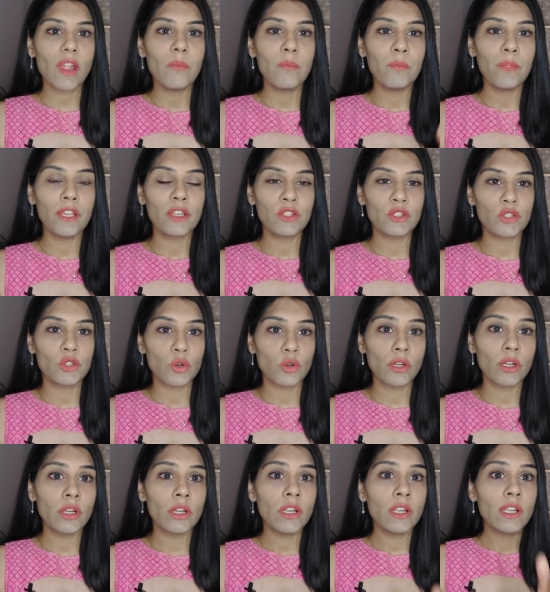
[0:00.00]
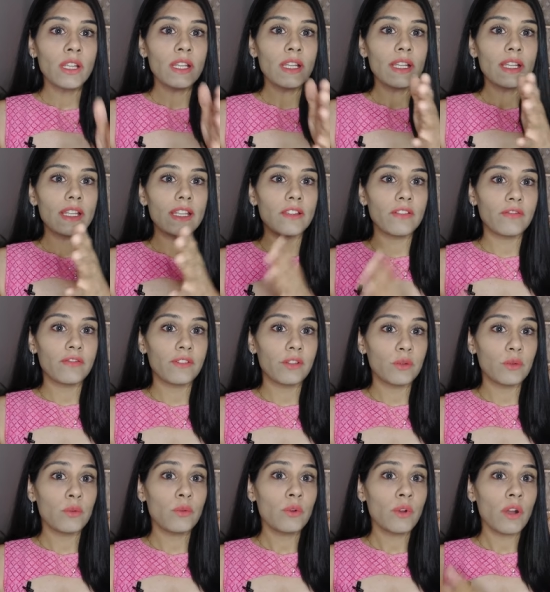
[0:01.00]
Make sure if
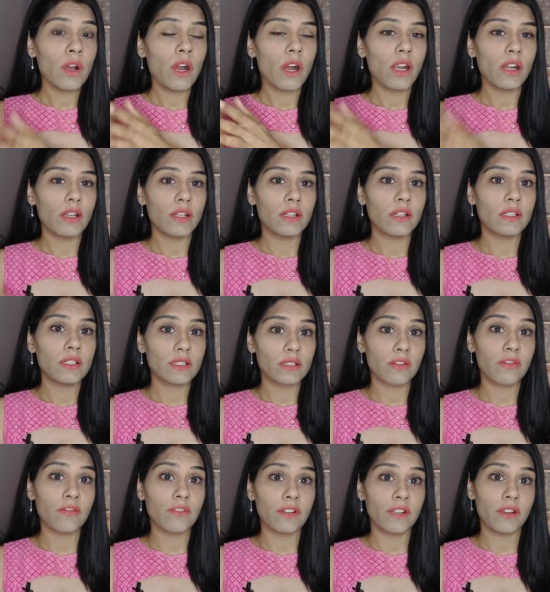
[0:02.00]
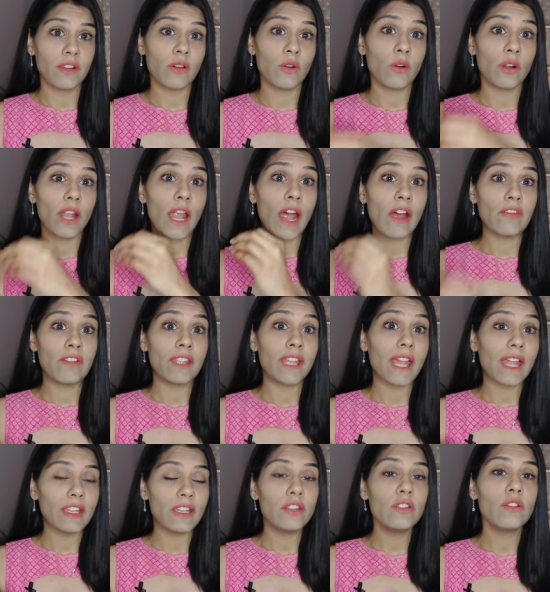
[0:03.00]
you are suffering or having
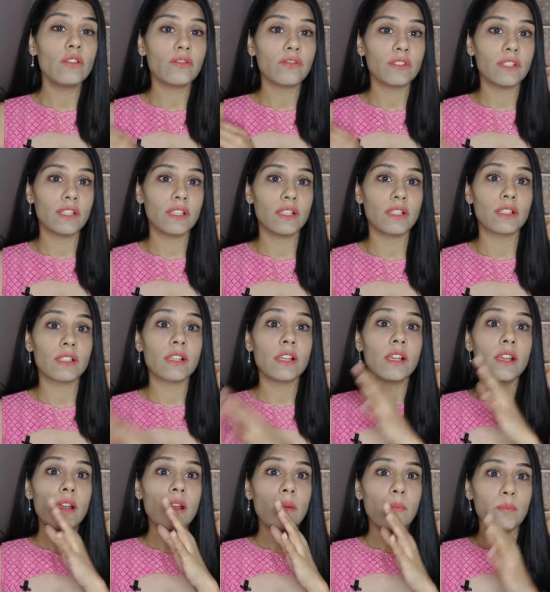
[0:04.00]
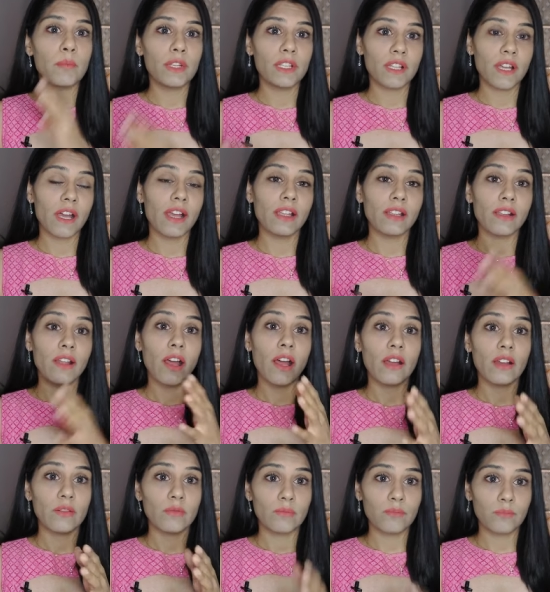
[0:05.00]
any of these benign
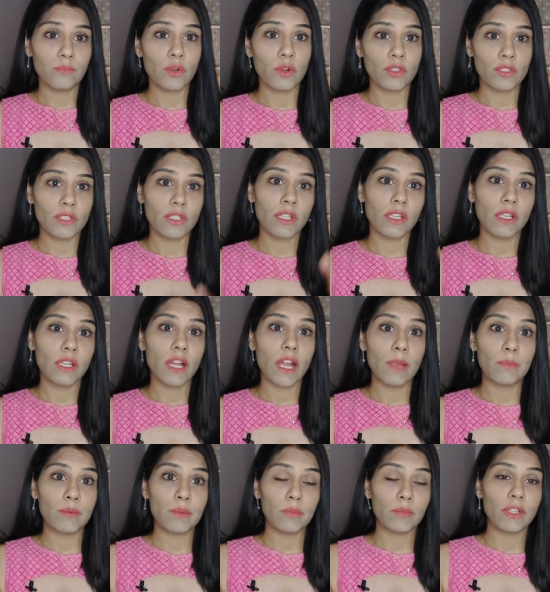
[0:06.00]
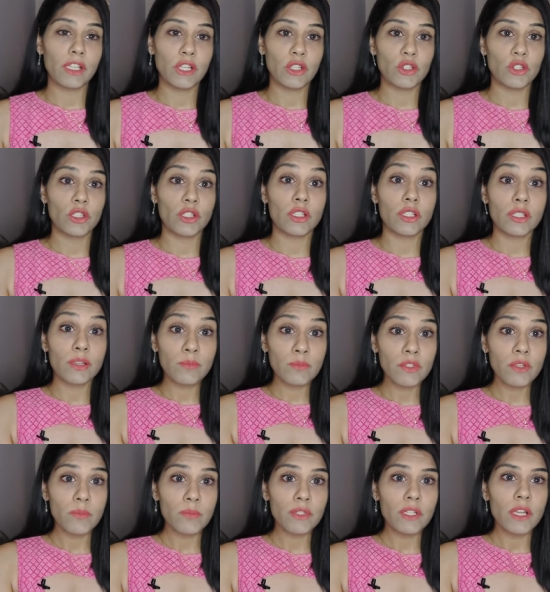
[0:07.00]
prostatic hyperplasia
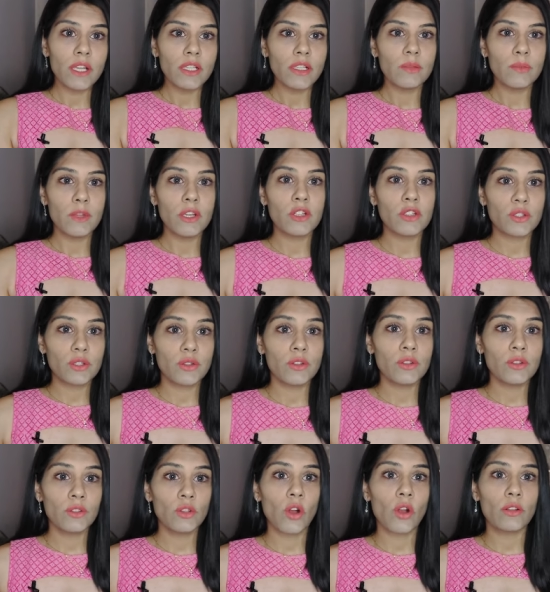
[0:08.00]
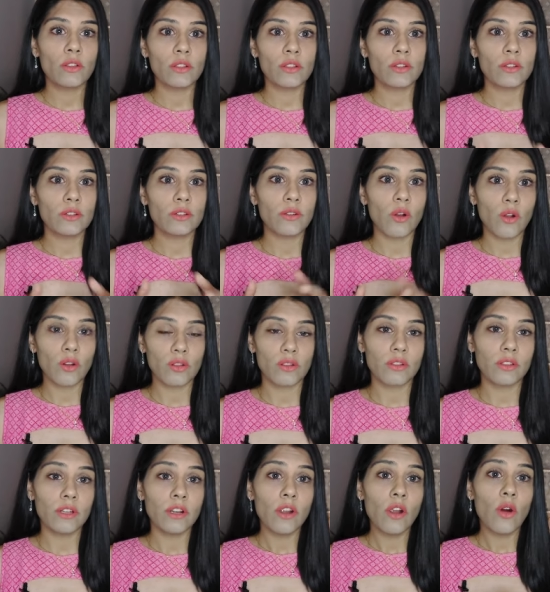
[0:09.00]
symptoms, then make sure you talk to your
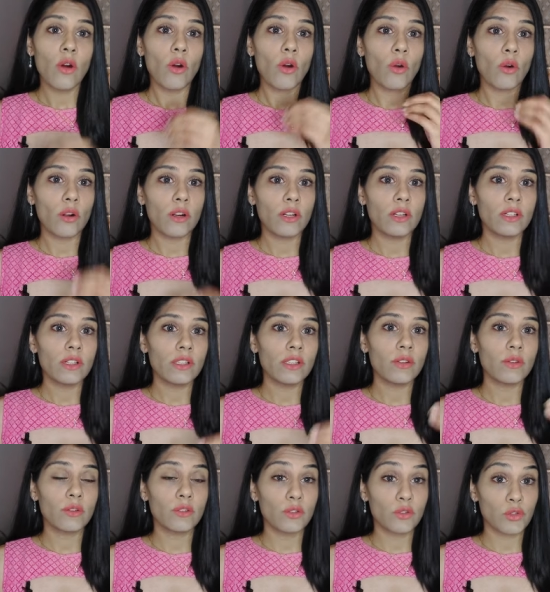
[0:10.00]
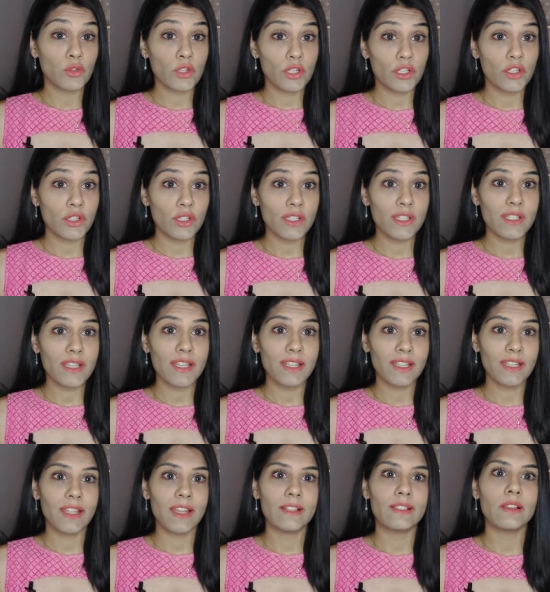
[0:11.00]
doctor or your nutritionist
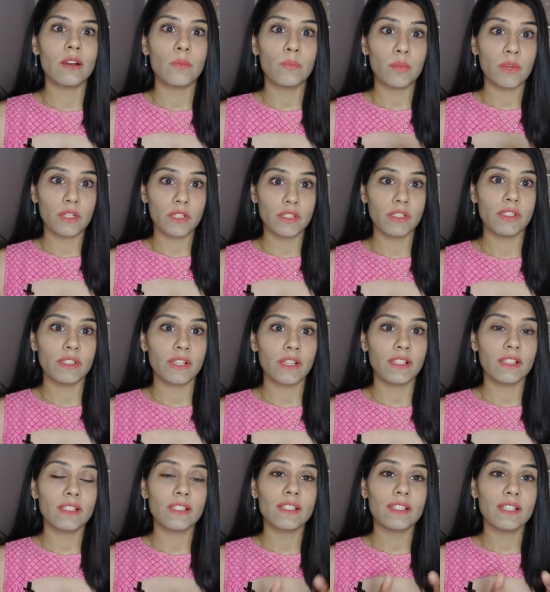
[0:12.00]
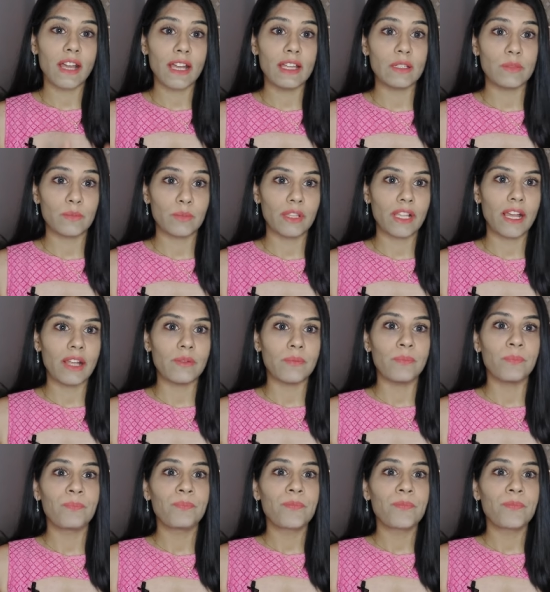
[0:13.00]
and get a personalized diet plan.